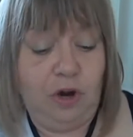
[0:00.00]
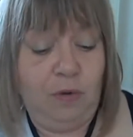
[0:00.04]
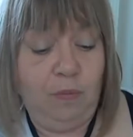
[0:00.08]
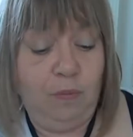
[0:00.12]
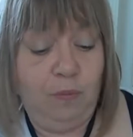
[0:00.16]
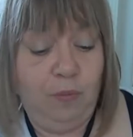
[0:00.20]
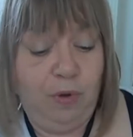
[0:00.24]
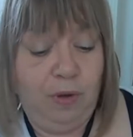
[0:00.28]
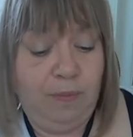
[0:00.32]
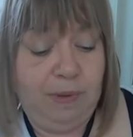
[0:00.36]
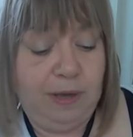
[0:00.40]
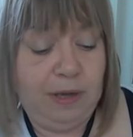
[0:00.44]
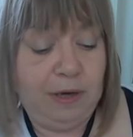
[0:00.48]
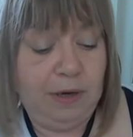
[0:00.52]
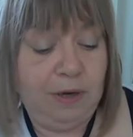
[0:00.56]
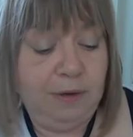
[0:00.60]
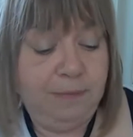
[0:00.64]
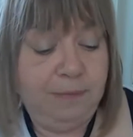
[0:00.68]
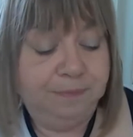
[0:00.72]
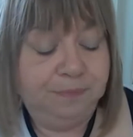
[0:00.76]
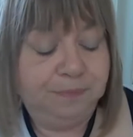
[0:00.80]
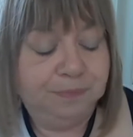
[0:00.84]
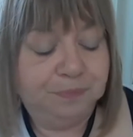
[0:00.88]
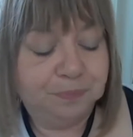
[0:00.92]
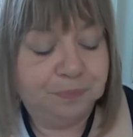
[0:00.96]
on women
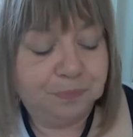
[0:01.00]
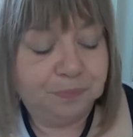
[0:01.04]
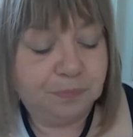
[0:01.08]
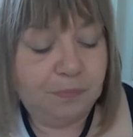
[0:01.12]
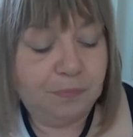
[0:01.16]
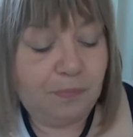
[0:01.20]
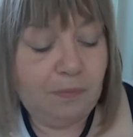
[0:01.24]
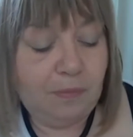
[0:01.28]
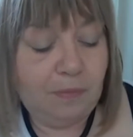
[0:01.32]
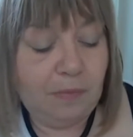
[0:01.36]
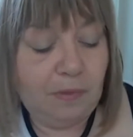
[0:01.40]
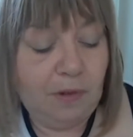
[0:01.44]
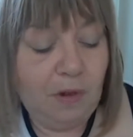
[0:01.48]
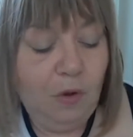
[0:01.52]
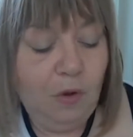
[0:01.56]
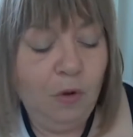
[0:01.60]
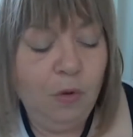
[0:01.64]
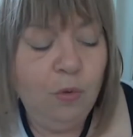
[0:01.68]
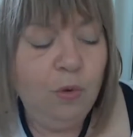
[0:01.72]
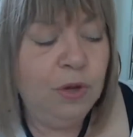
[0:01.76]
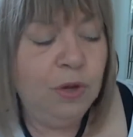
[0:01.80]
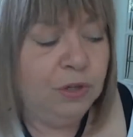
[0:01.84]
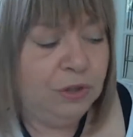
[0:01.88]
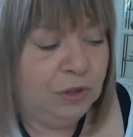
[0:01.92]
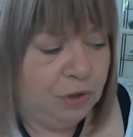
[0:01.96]
who
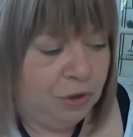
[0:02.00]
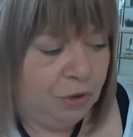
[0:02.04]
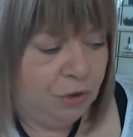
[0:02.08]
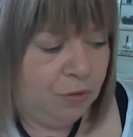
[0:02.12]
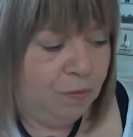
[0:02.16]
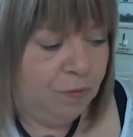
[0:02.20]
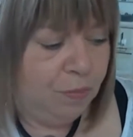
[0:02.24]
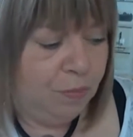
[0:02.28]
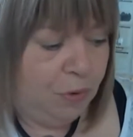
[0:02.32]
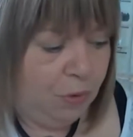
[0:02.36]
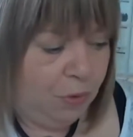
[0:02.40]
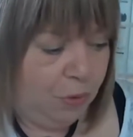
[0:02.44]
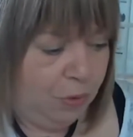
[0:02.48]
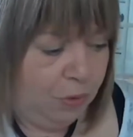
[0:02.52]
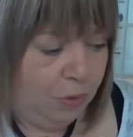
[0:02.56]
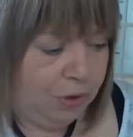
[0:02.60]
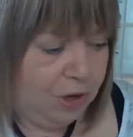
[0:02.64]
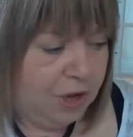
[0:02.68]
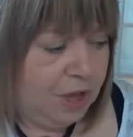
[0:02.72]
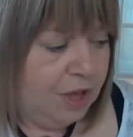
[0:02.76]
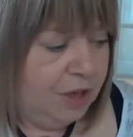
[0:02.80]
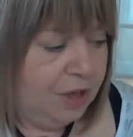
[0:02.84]
consume porn.